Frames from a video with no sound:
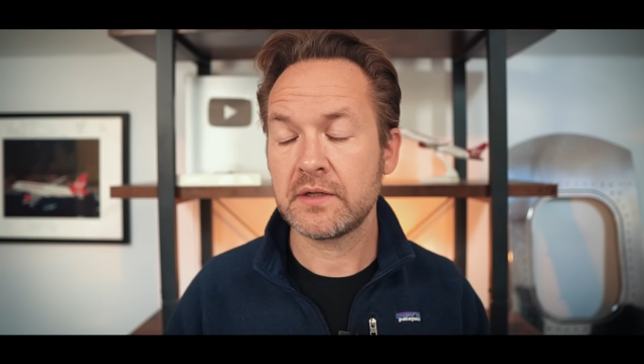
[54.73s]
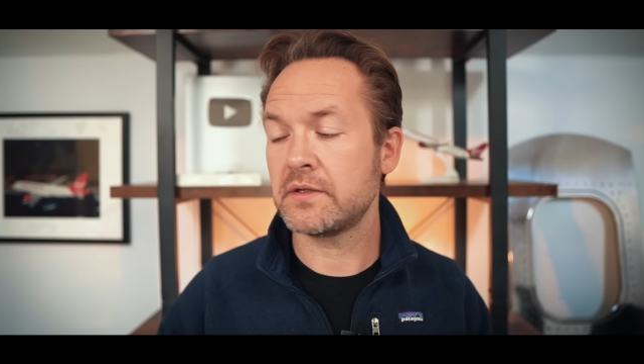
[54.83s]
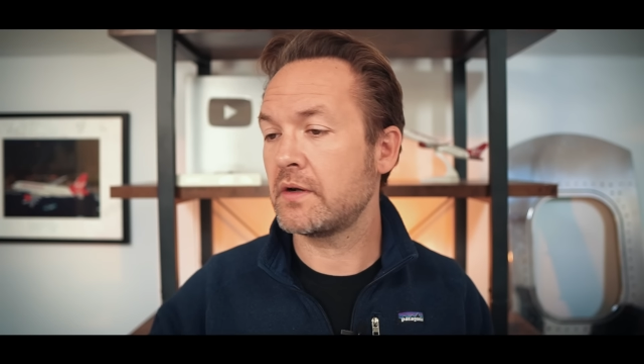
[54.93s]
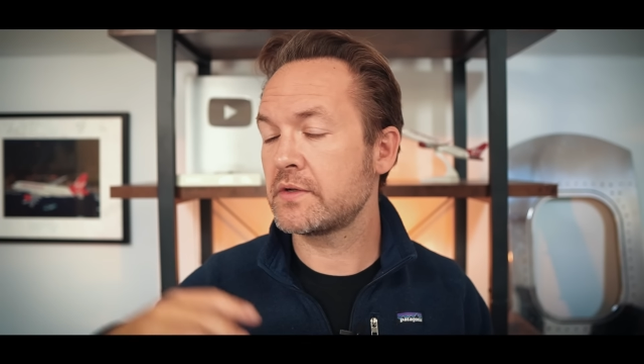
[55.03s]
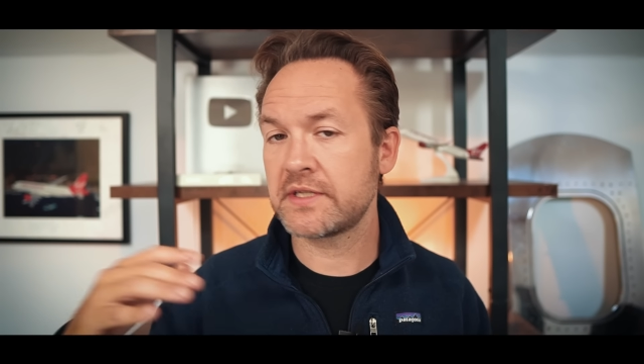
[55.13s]

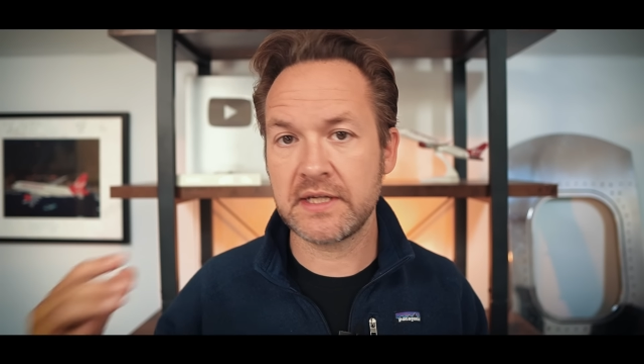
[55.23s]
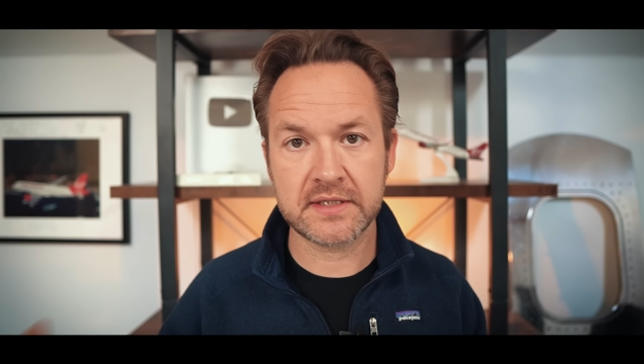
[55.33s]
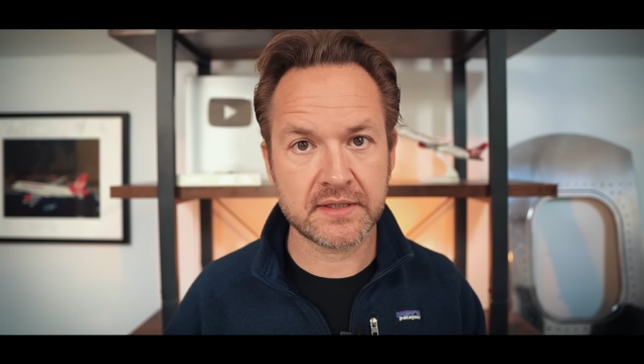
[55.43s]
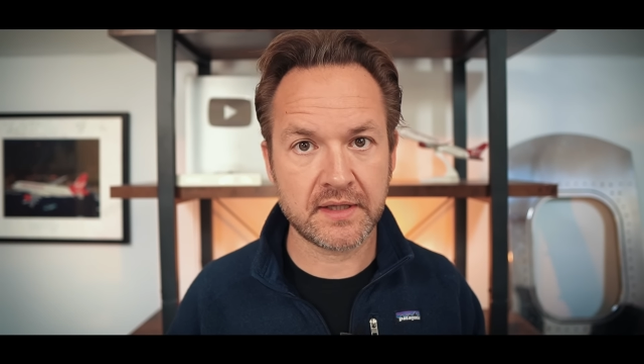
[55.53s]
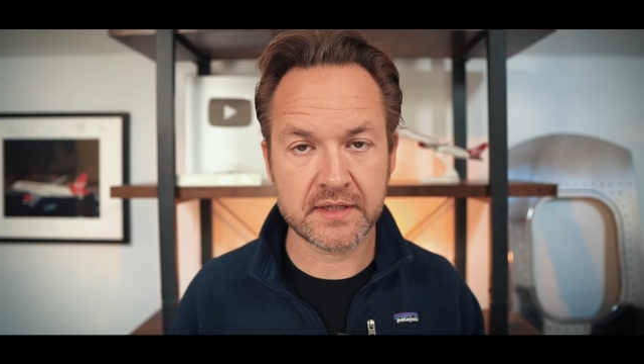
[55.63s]
No seat
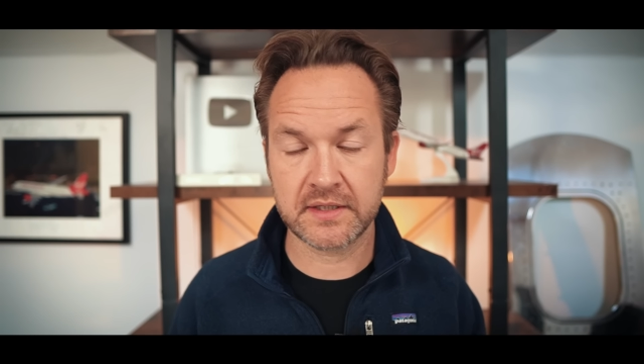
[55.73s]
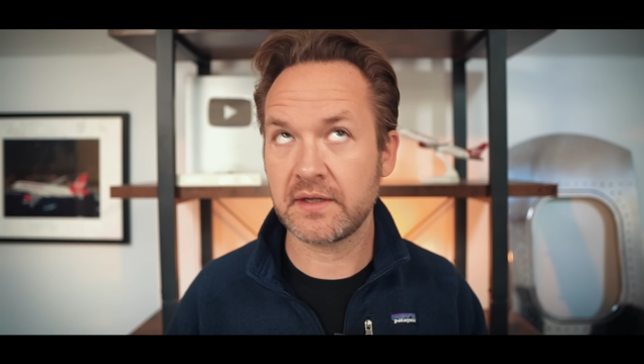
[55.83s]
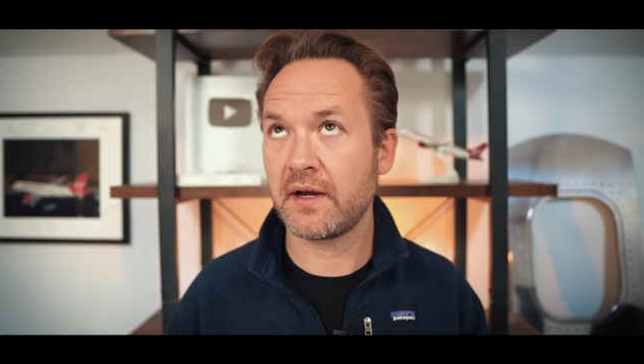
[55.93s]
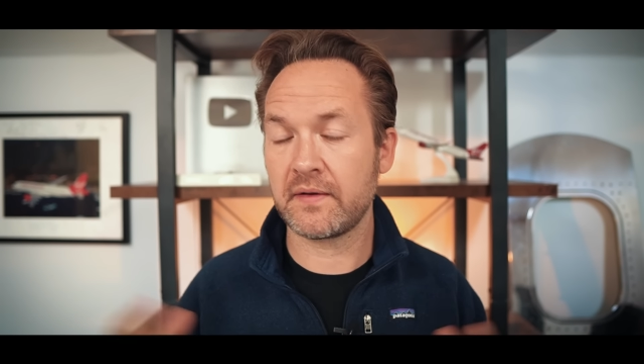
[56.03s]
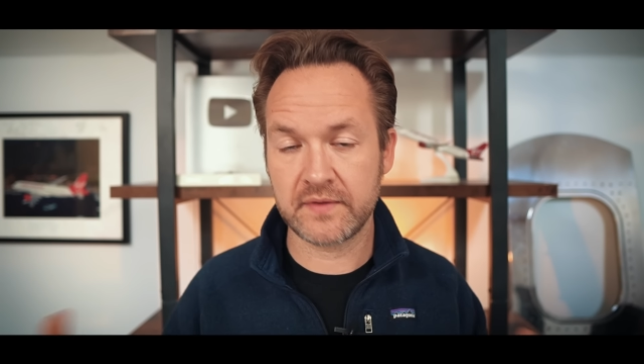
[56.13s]
selection,
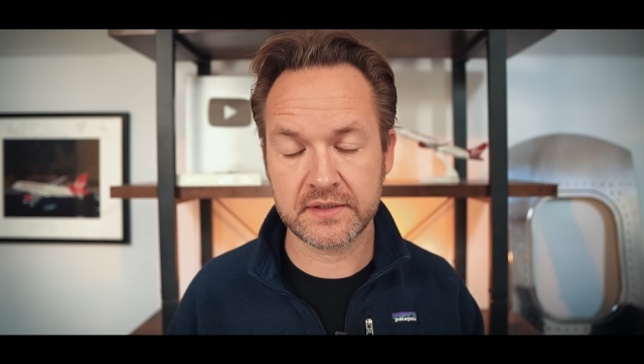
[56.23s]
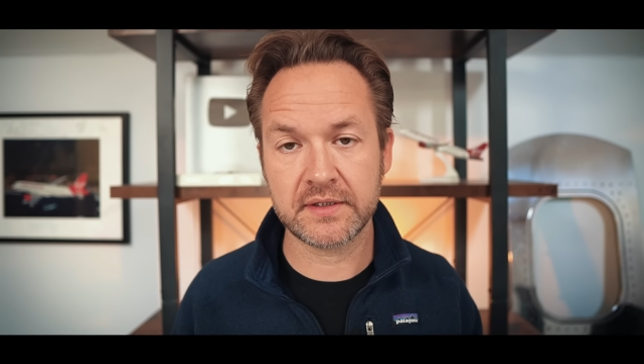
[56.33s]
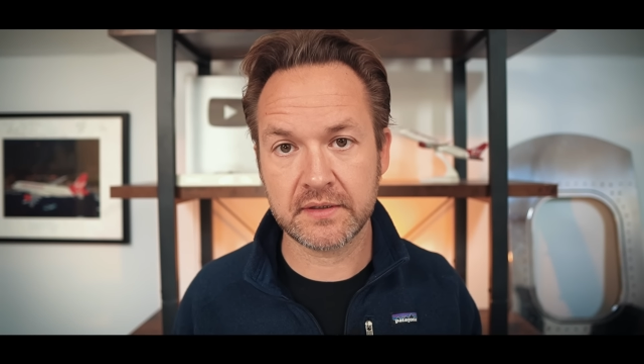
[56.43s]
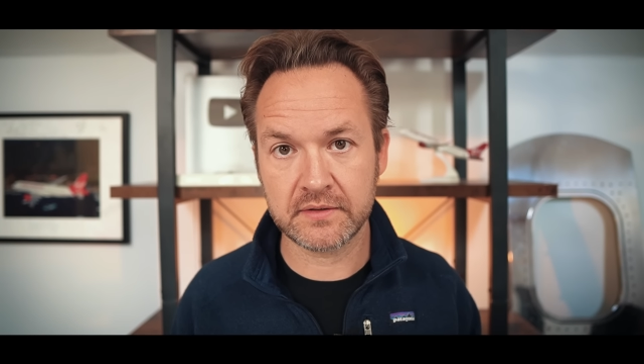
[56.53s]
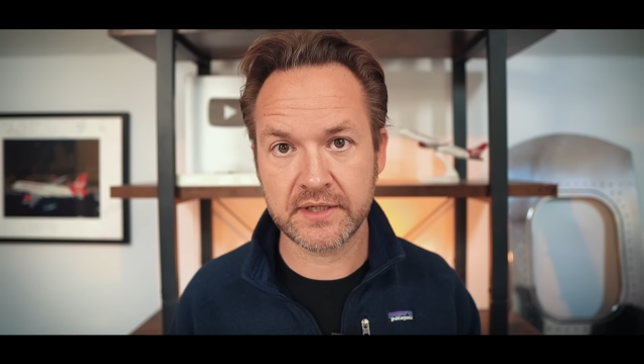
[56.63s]

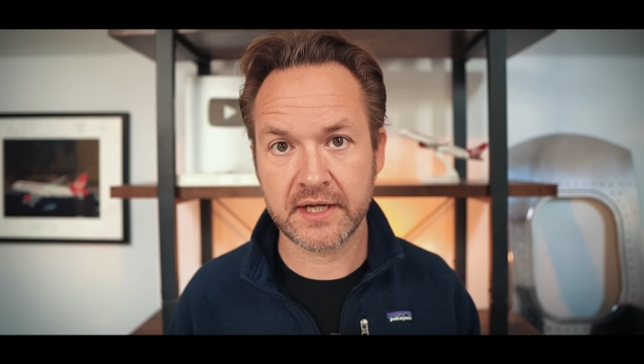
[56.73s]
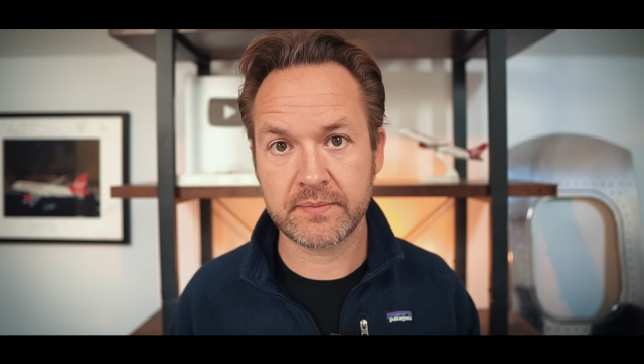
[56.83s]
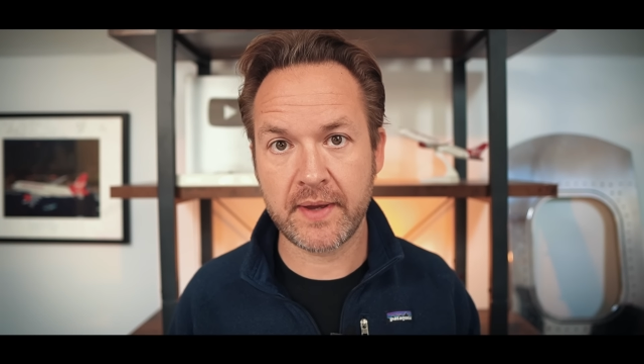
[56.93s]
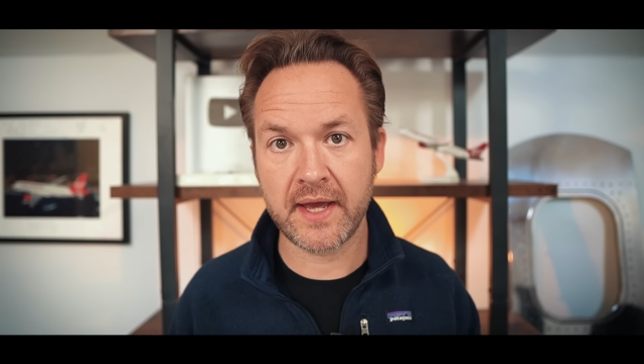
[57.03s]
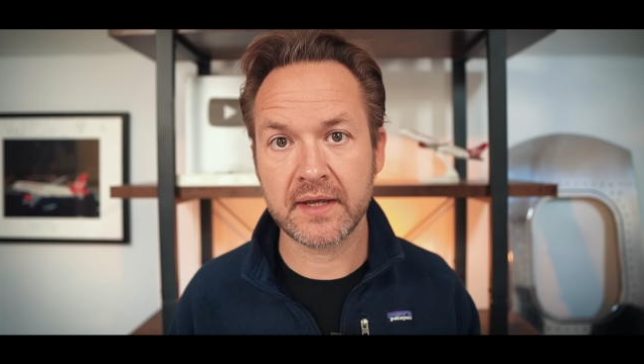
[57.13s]
obviously no
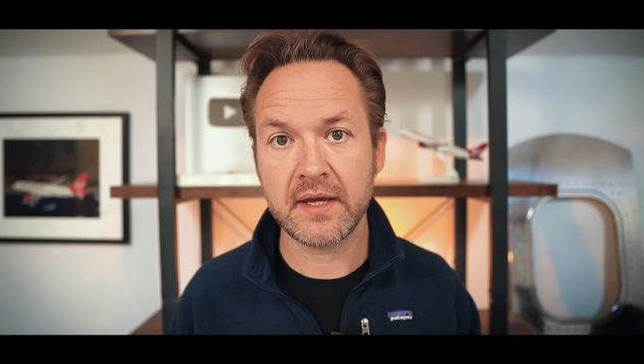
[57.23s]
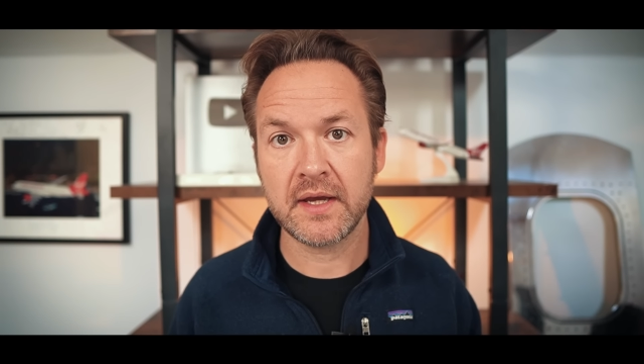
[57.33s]
checked bag,